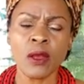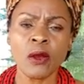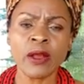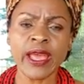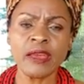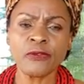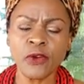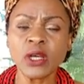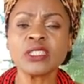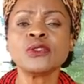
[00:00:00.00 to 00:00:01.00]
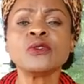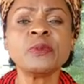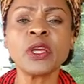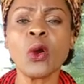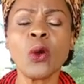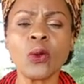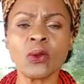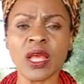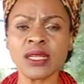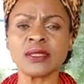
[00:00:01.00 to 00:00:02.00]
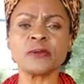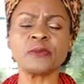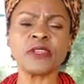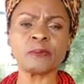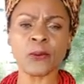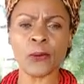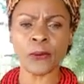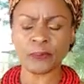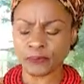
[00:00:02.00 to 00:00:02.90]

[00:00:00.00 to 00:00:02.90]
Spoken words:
okay, for us to be whole as a people.